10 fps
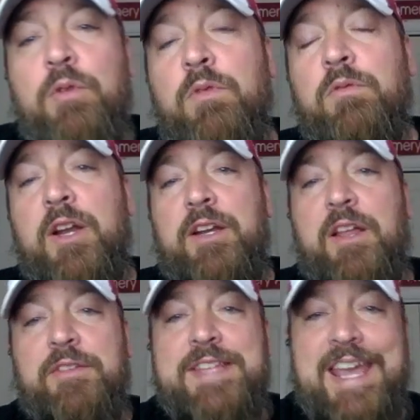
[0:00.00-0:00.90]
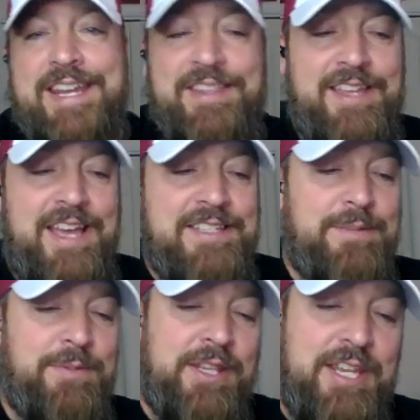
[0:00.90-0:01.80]
We'll run another Tankathon
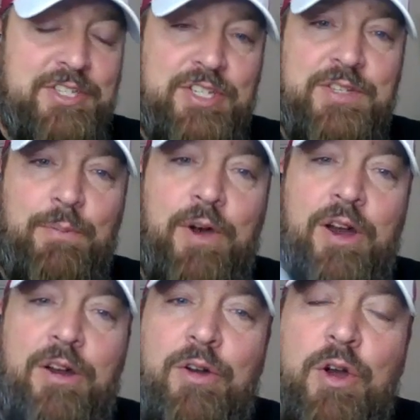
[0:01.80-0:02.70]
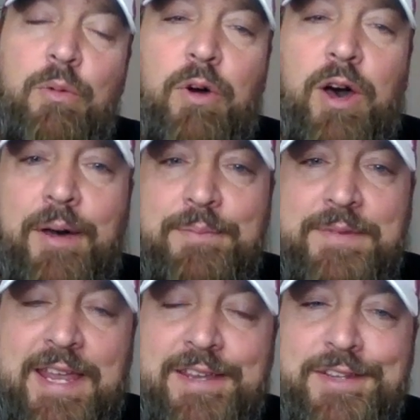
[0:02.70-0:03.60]
simulation tomorrow. We'll
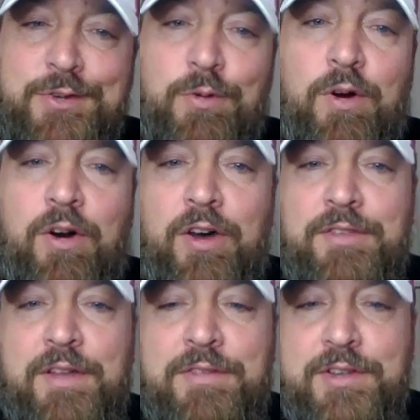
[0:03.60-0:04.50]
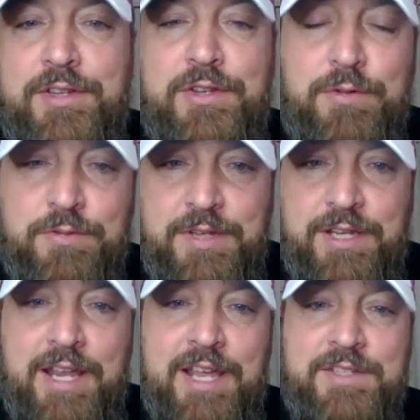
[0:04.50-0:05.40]
update you on the
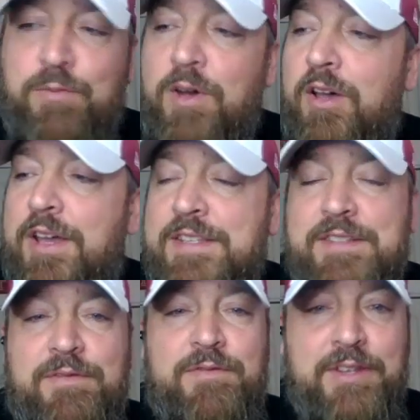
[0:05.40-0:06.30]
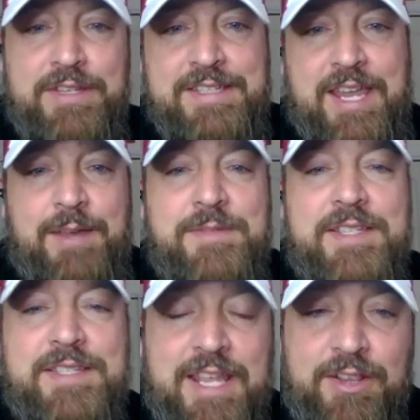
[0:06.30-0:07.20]
Union as well as the Phillies games
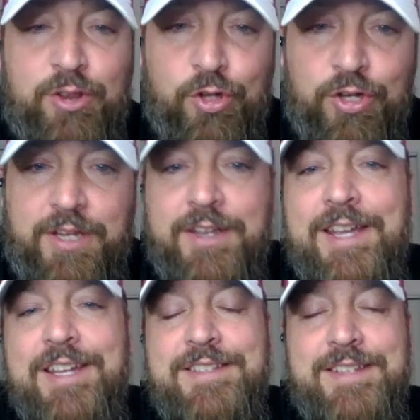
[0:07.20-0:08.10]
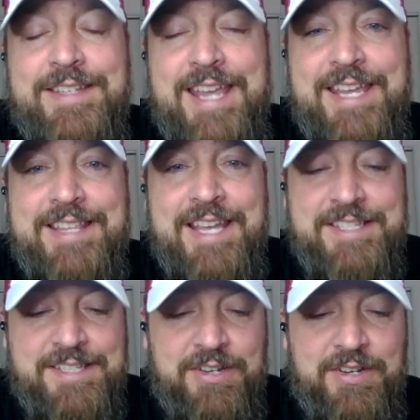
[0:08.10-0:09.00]
as they look to take
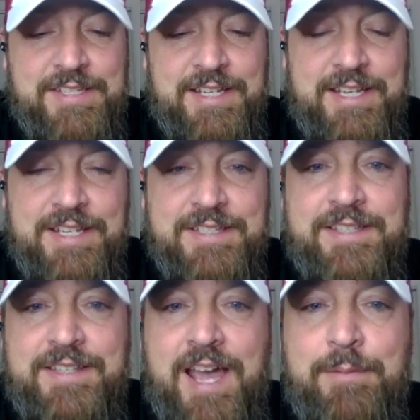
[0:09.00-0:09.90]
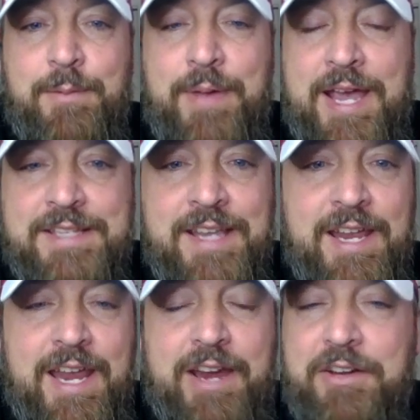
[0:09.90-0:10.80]
that series against the Diamondbacks.
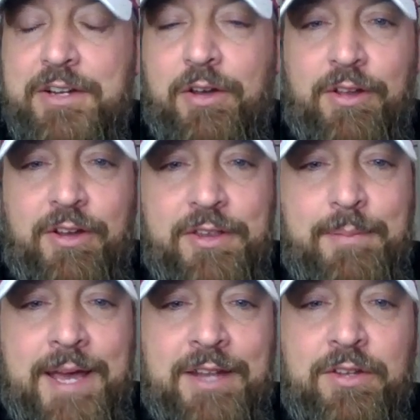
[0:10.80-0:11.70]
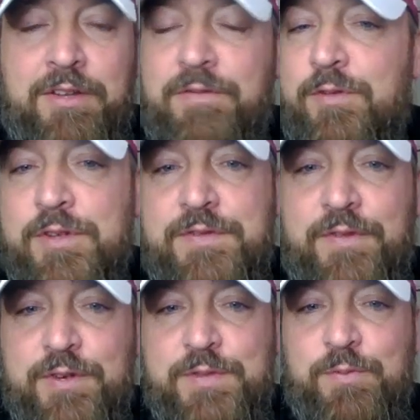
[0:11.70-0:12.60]
Aaron Nola on the mound looking for his
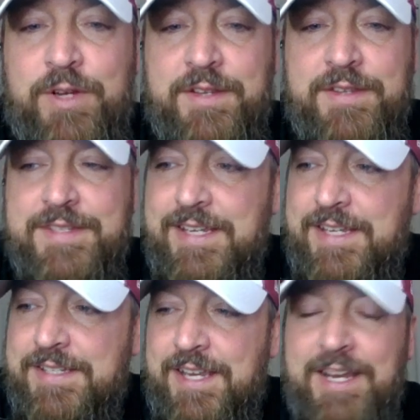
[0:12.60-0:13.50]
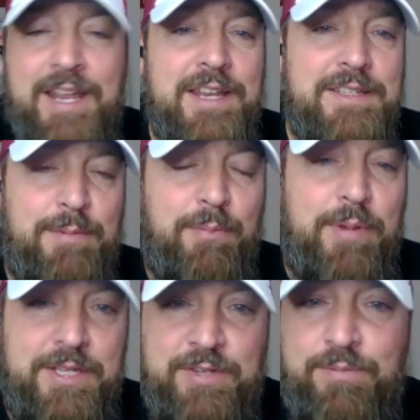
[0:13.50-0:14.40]
first win of the season. He's been
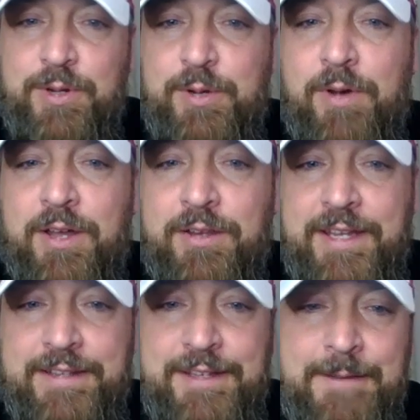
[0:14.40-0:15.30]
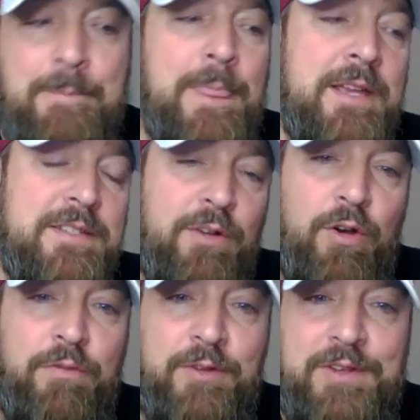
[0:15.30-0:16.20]
pitching pretty well lately, so
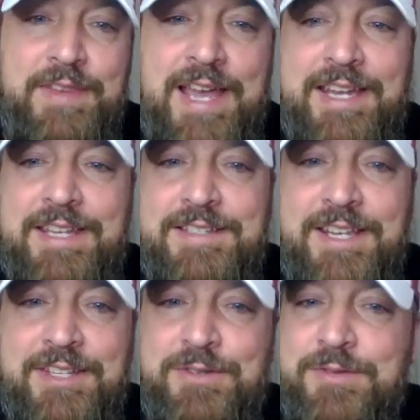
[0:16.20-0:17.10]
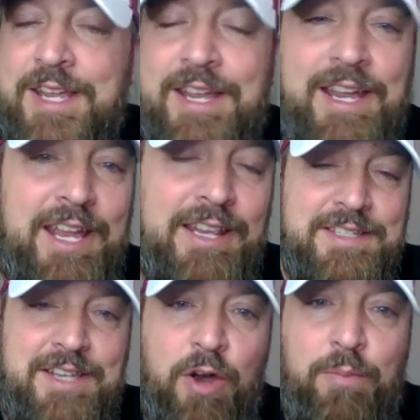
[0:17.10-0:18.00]
hopefully that continues. And
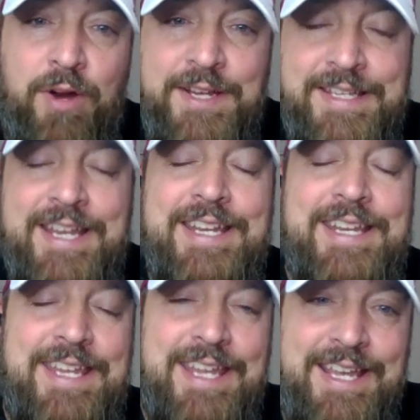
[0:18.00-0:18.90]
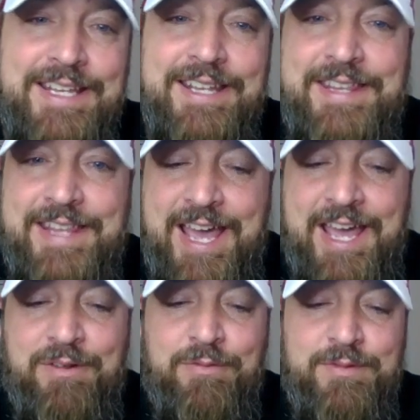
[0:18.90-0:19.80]
go, Bryce. Get
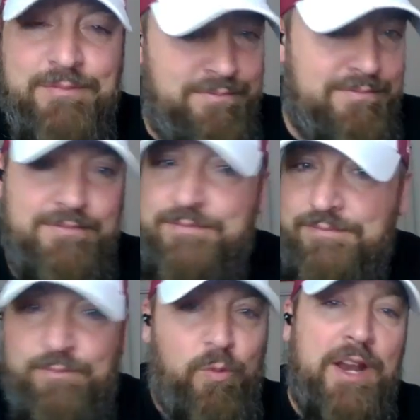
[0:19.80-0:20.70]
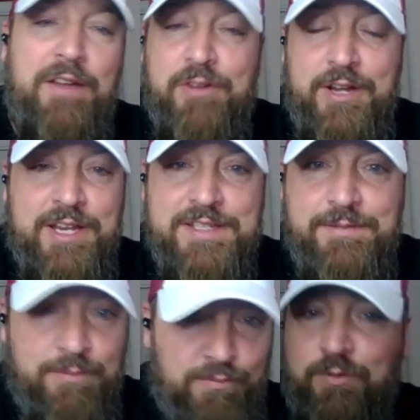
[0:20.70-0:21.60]
that, whatever it
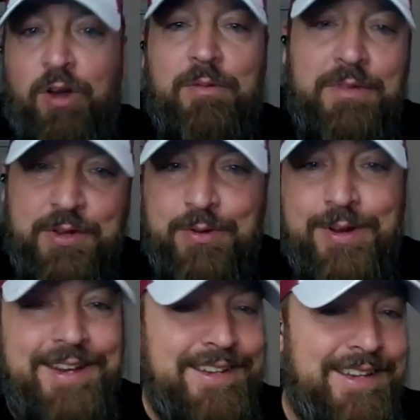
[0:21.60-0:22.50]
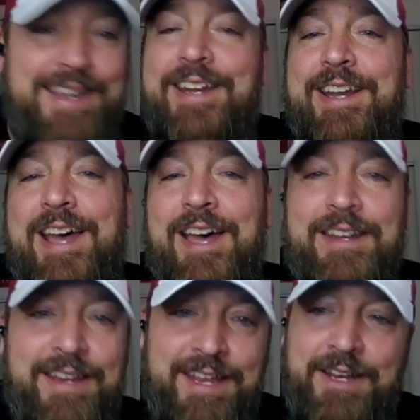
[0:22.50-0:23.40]
is wrong with you, get it
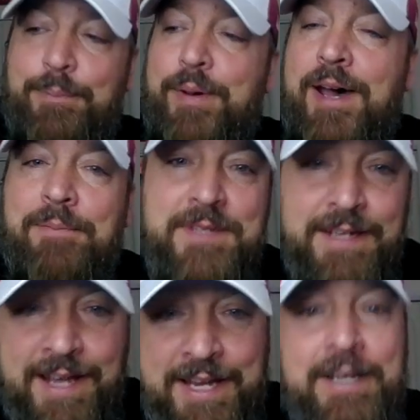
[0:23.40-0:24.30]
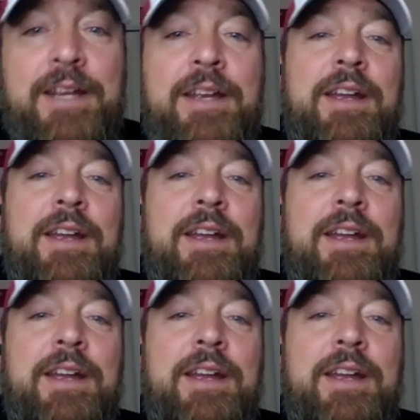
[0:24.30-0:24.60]
out. Hit a bomb tonight,